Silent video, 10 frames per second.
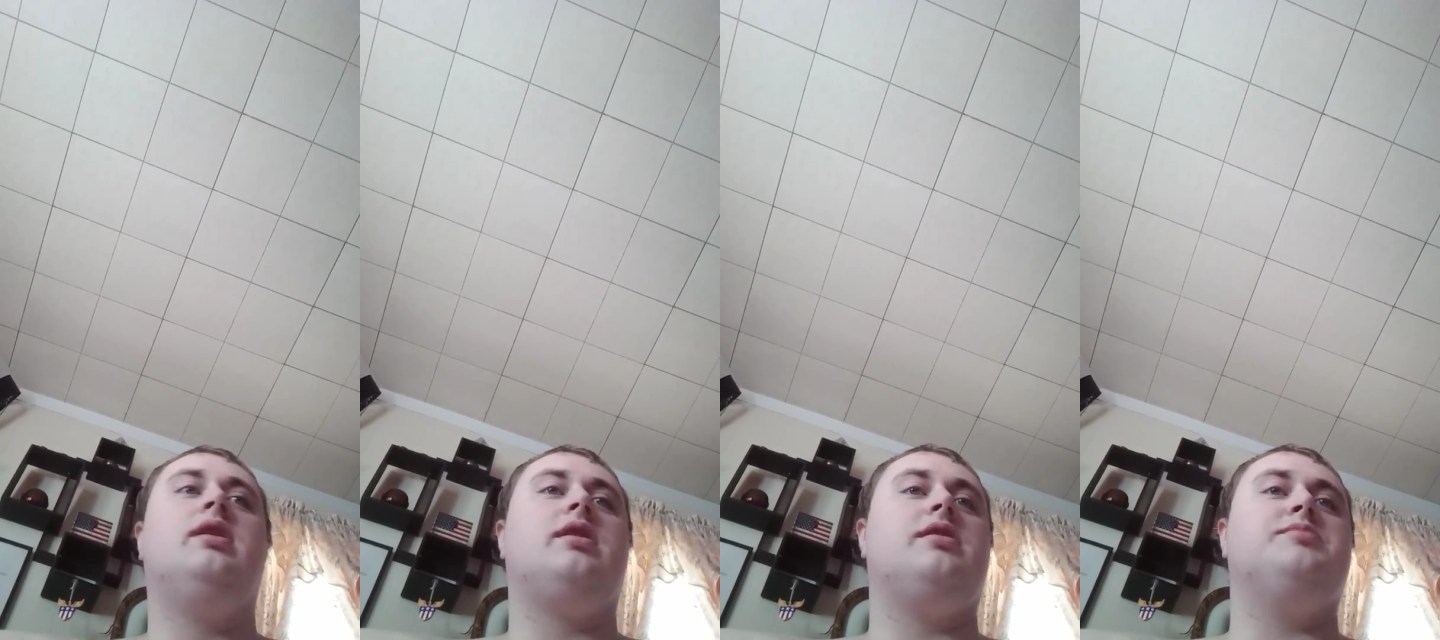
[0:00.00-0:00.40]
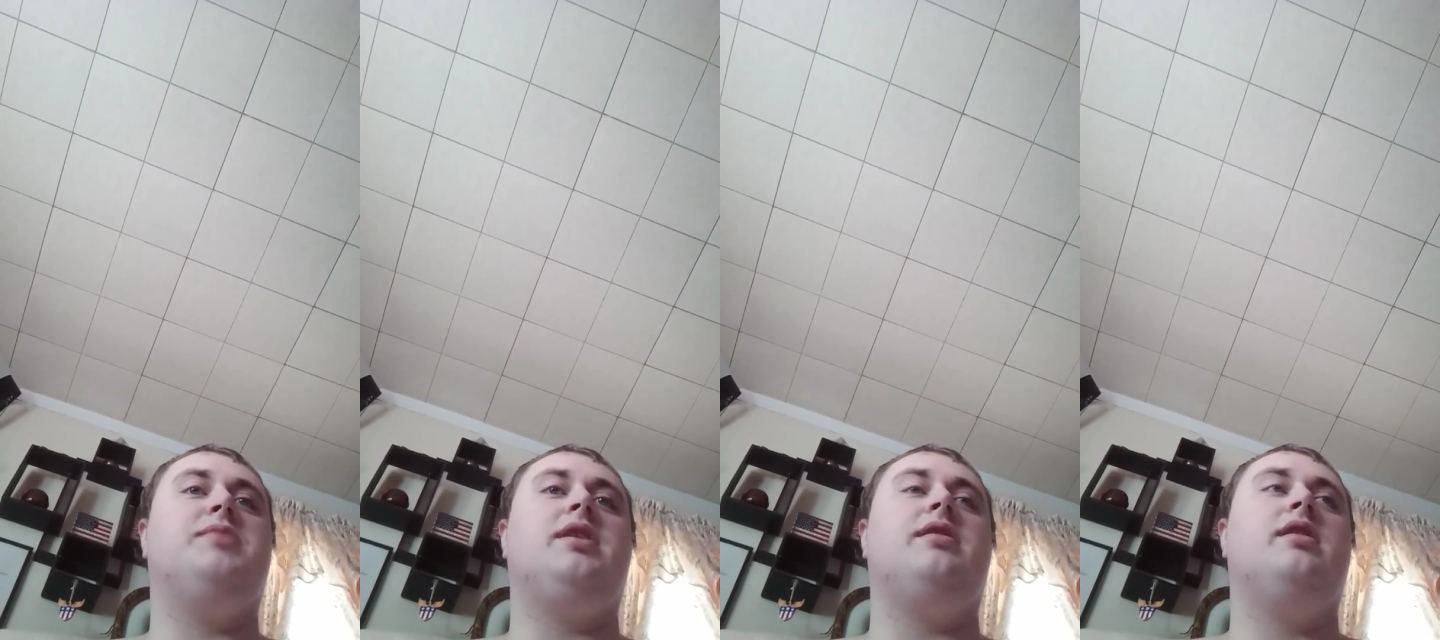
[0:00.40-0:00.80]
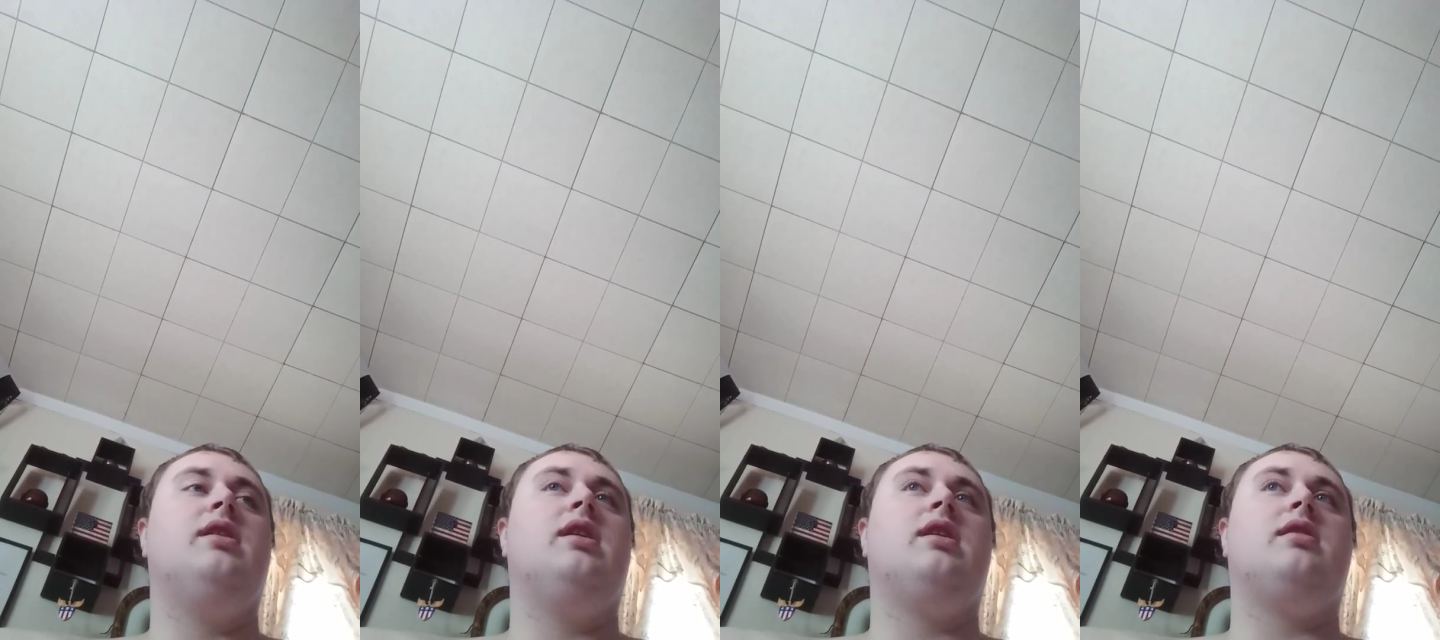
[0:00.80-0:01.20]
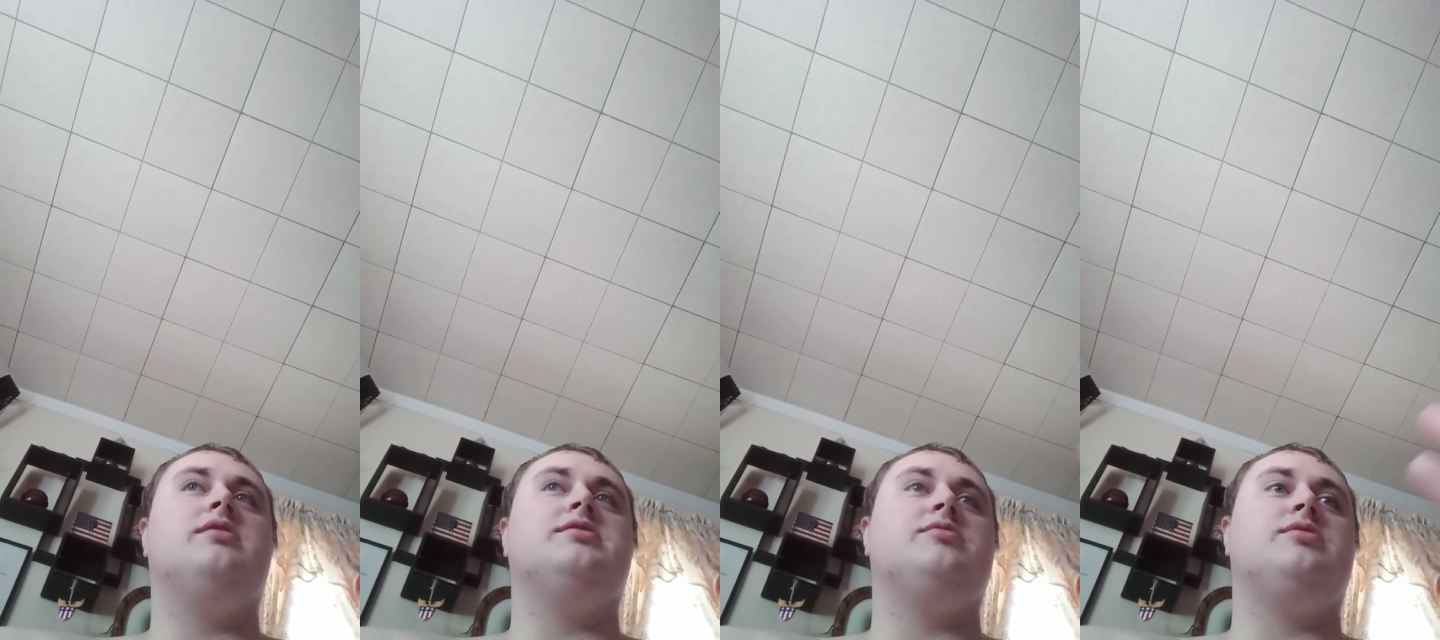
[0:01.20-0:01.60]
because my,
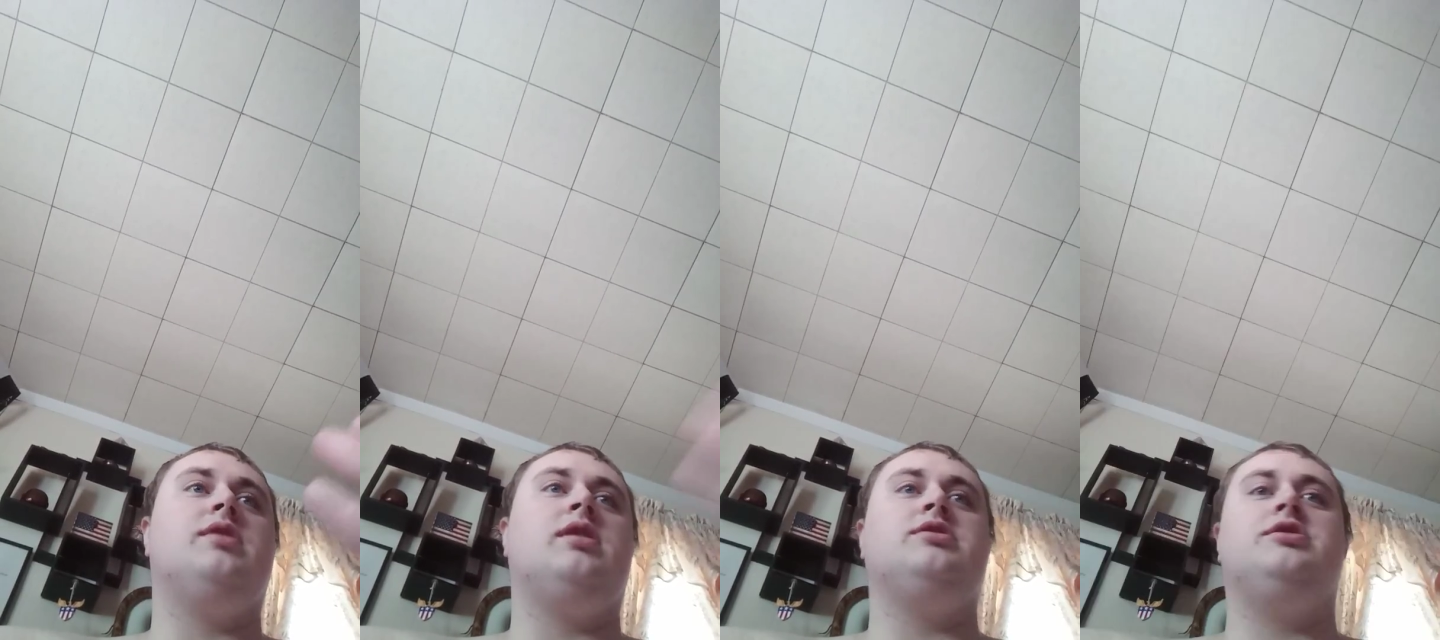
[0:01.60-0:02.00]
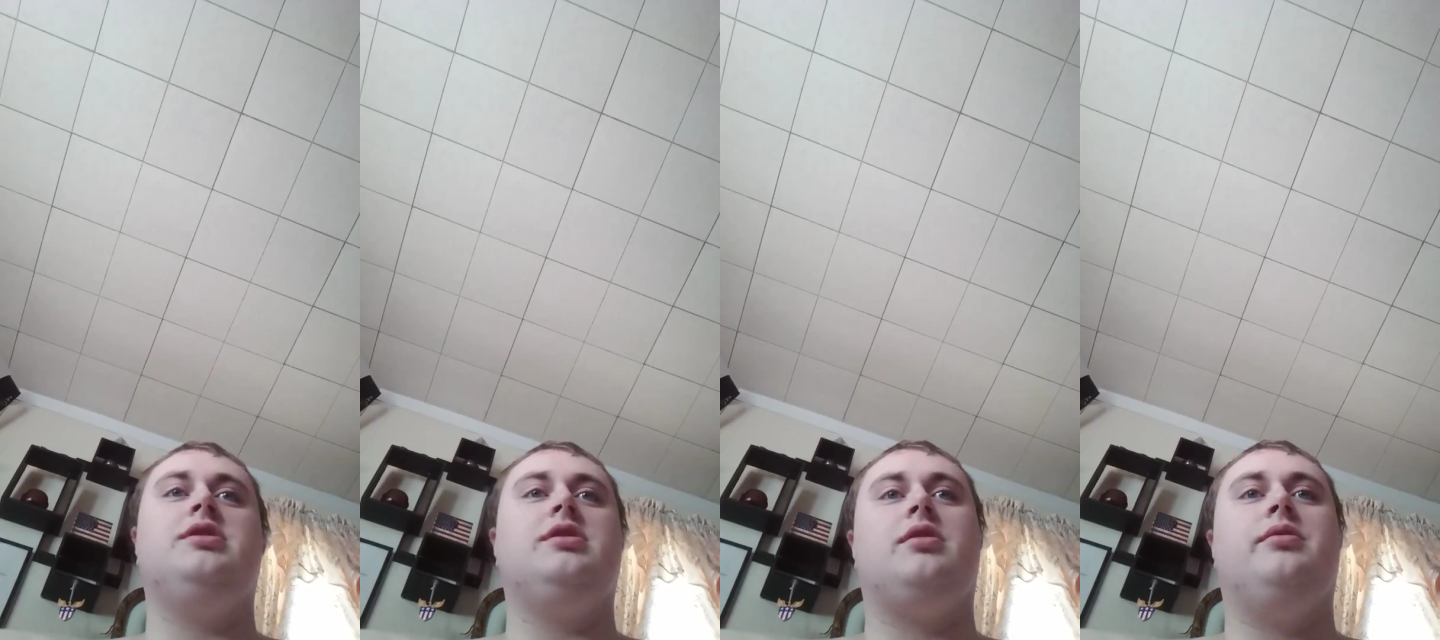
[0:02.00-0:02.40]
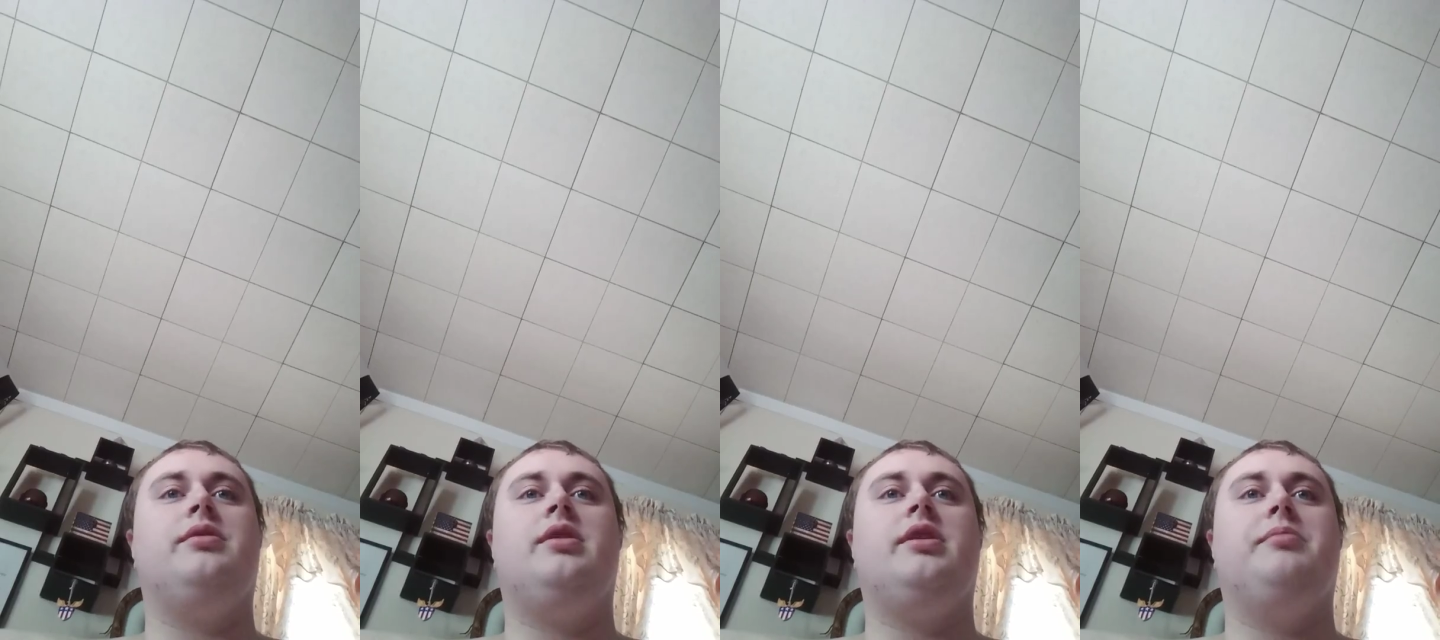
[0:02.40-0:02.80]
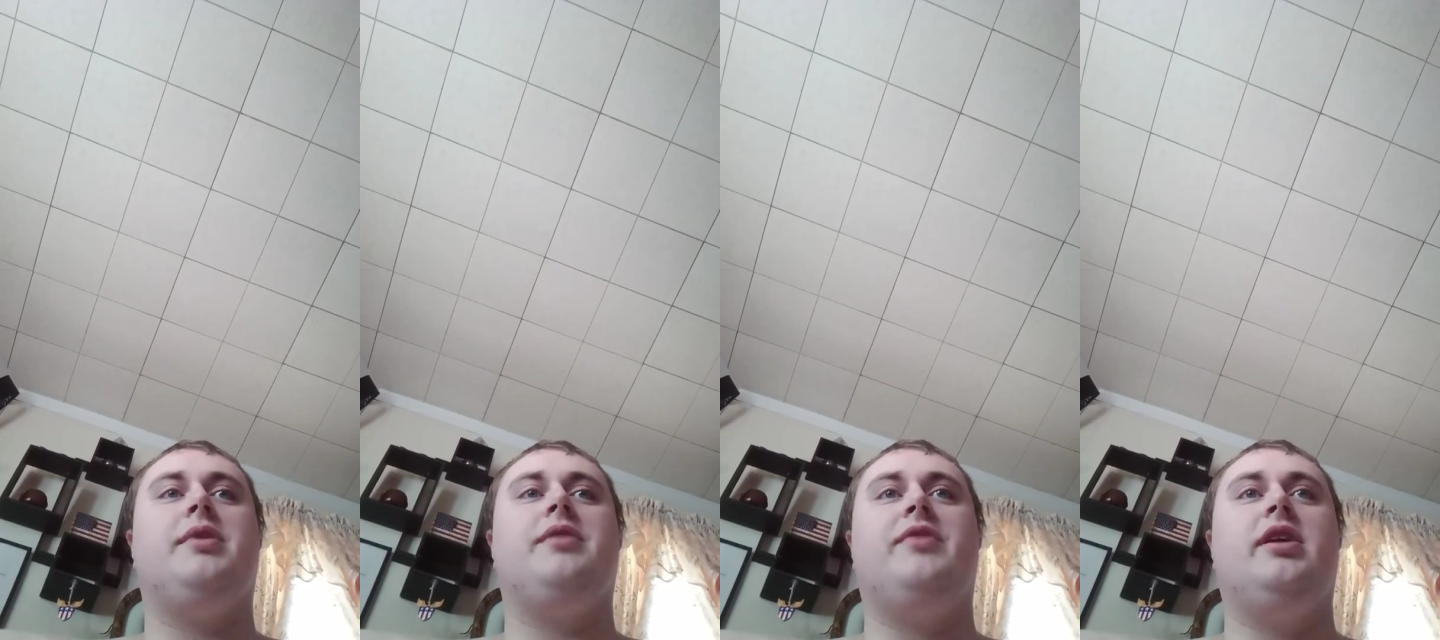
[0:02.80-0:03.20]
because there's a lot of shit going on in
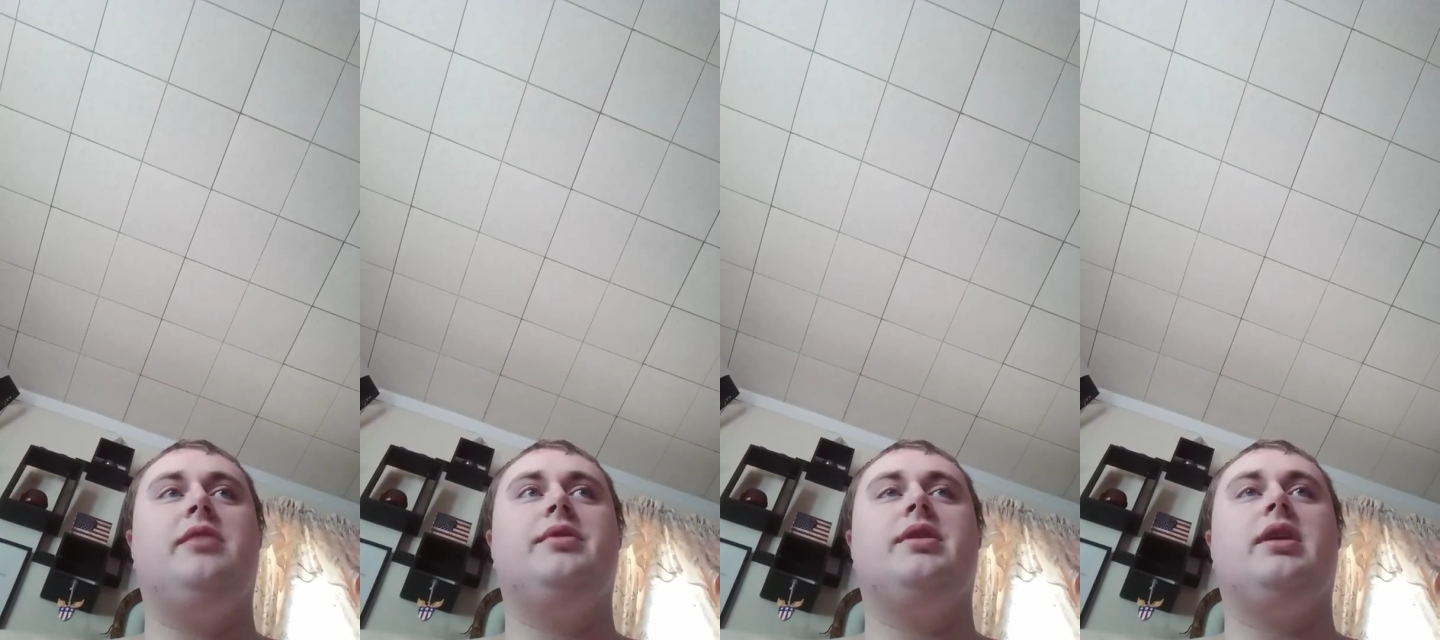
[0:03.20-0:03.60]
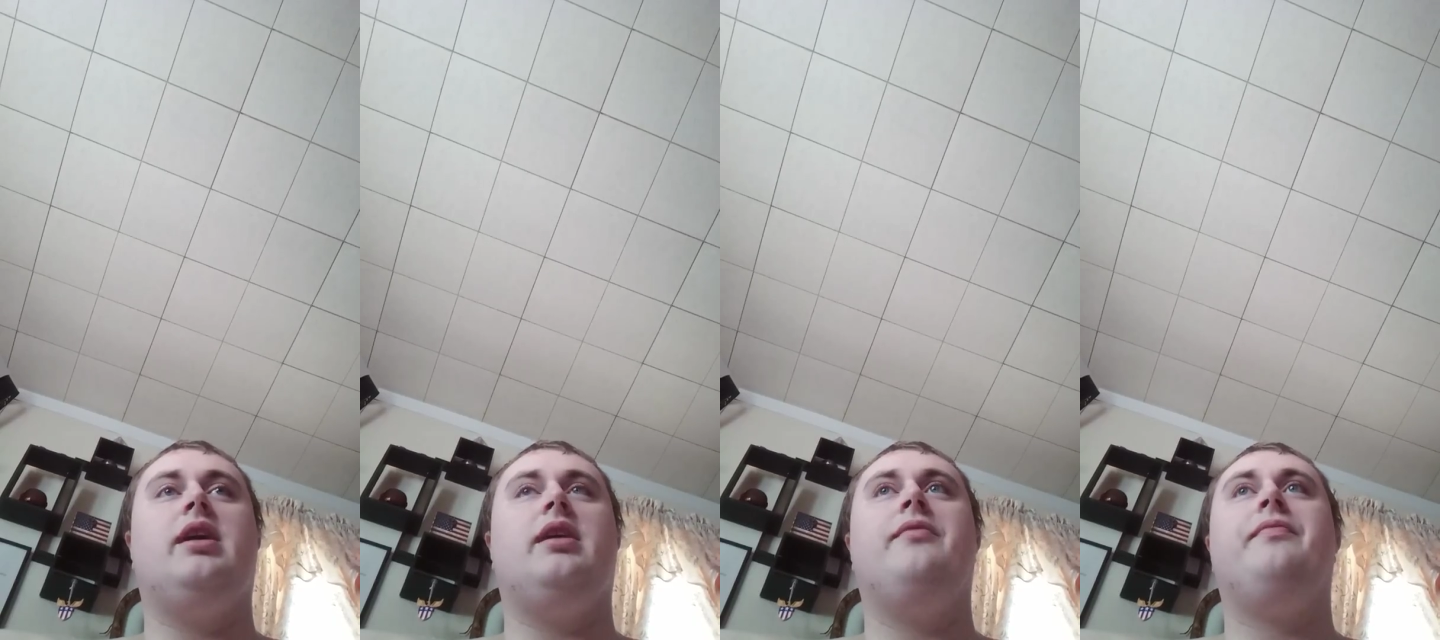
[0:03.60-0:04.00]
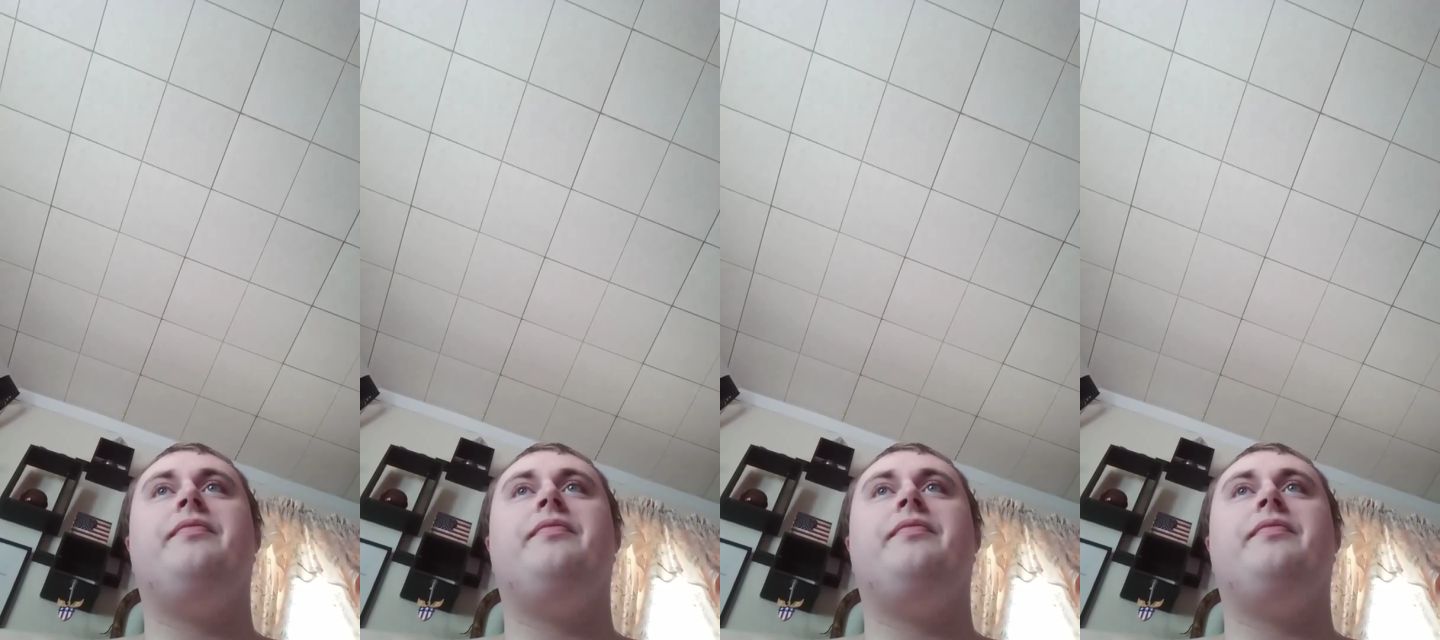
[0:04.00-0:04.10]
my family that